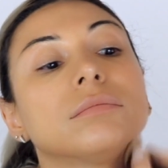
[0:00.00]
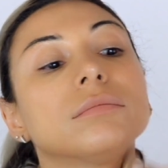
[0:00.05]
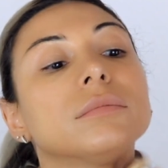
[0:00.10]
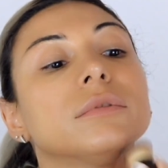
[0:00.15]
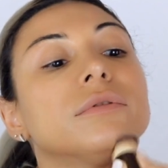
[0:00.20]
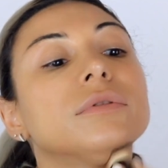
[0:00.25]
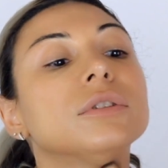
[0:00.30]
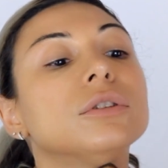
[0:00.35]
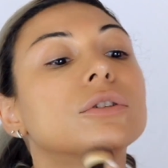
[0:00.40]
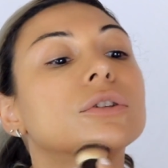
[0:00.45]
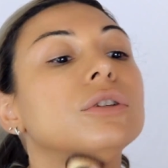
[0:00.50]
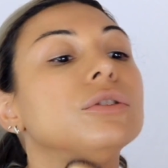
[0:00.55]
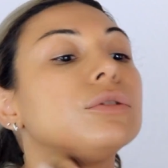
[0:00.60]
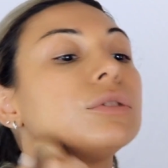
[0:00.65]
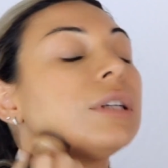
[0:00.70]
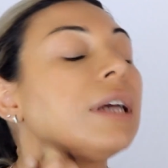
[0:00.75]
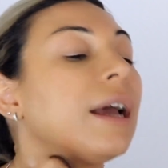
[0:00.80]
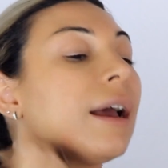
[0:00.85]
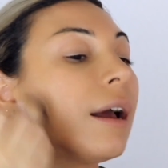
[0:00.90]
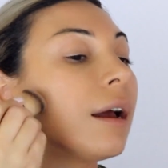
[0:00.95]
Even though you
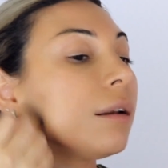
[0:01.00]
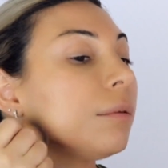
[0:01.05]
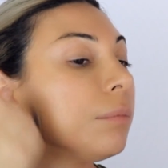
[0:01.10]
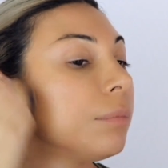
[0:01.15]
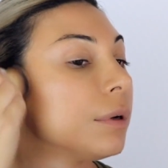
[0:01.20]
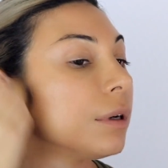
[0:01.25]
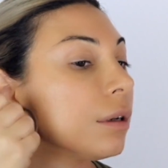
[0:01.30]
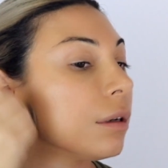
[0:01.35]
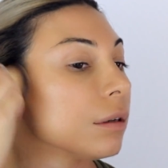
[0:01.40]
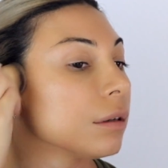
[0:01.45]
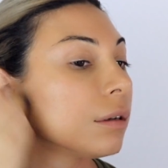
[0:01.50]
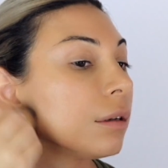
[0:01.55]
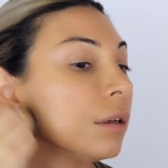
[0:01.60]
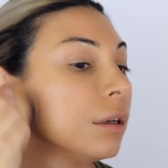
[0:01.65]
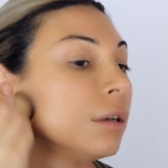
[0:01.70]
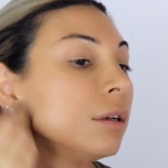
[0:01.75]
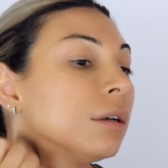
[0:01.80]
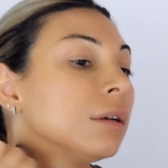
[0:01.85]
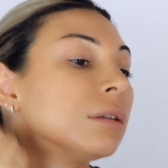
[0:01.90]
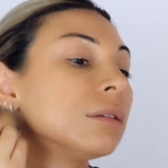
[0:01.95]
tan, but
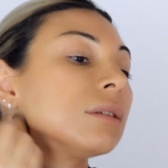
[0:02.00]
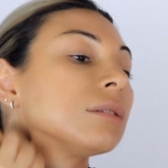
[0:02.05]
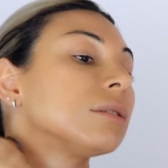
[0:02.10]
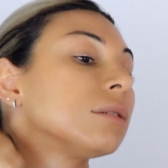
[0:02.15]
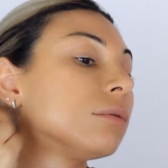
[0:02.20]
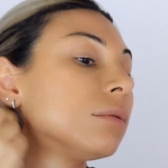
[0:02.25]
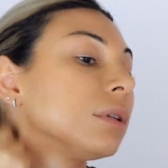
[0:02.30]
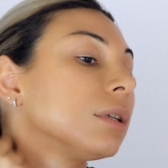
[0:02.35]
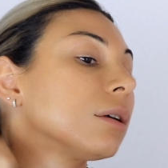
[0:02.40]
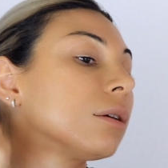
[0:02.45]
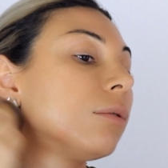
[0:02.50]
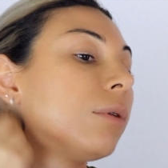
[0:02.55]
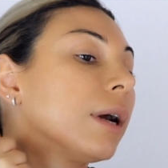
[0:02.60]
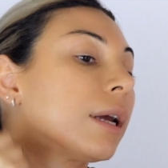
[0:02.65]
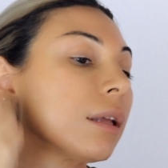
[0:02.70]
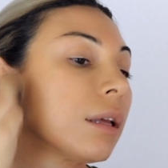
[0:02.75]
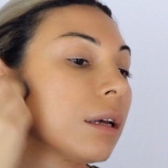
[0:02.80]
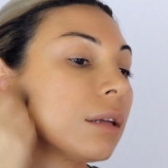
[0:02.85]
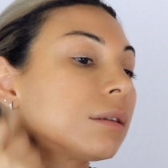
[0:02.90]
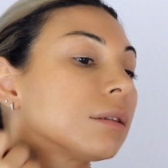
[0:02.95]
it doesn't really
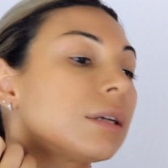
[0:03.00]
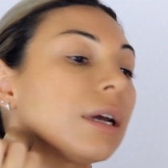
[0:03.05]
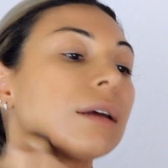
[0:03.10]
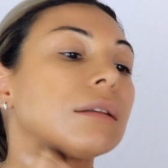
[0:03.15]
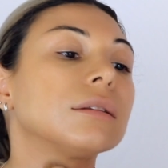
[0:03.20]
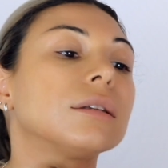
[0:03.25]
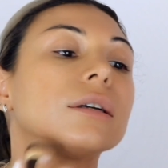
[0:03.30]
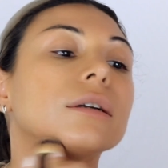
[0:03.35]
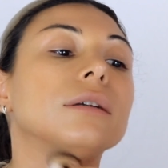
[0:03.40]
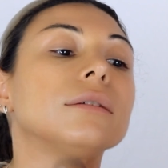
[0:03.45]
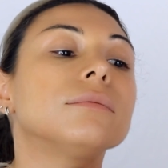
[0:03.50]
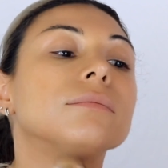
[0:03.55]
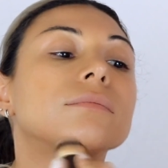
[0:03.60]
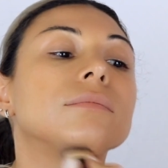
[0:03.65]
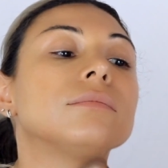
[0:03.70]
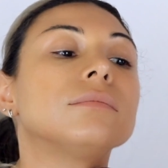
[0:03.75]
quite get tan there.